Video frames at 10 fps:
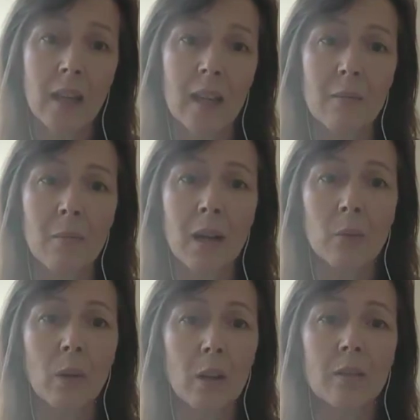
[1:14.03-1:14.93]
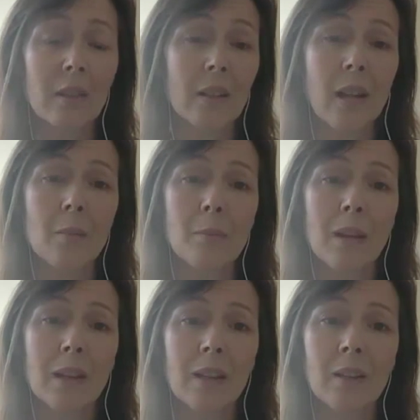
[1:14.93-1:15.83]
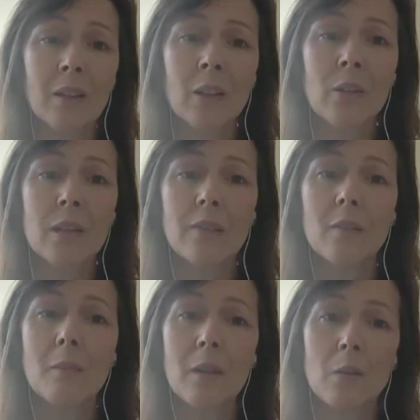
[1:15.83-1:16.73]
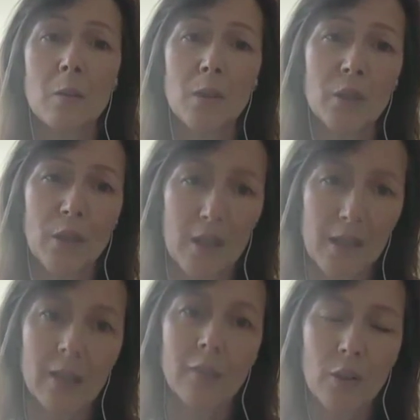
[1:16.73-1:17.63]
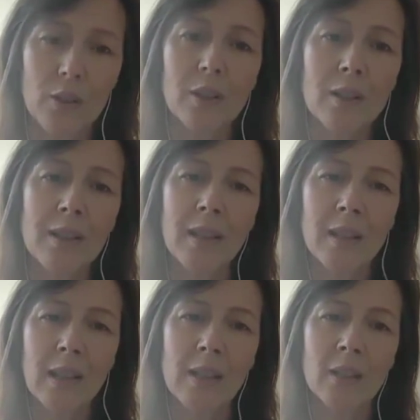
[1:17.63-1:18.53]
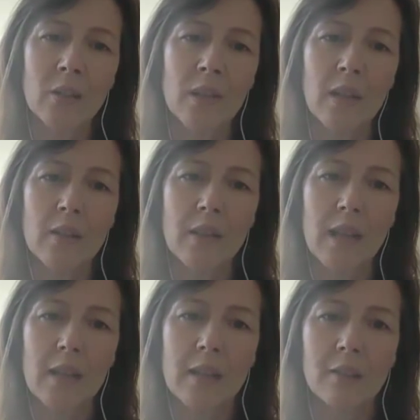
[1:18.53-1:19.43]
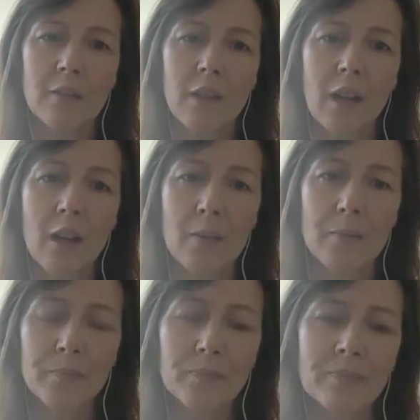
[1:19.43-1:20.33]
it might well, that are coming back inconclusive, it might well be a good idea for you to consider getting yourselves tested for Lyme.